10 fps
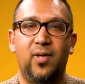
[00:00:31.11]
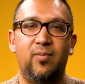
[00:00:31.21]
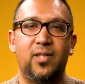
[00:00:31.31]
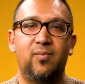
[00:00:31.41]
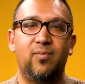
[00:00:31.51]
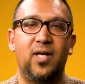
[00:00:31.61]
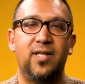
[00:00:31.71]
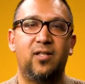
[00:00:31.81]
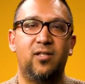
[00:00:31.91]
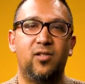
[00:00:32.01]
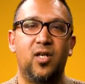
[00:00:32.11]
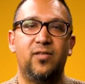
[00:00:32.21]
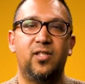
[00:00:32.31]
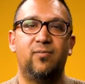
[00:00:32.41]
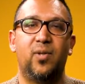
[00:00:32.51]
published by the
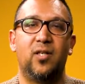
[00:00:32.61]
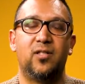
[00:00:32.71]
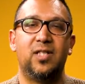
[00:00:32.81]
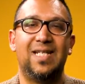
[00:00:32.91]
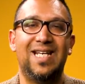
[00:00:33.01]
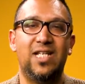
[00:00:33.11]
Conservative Party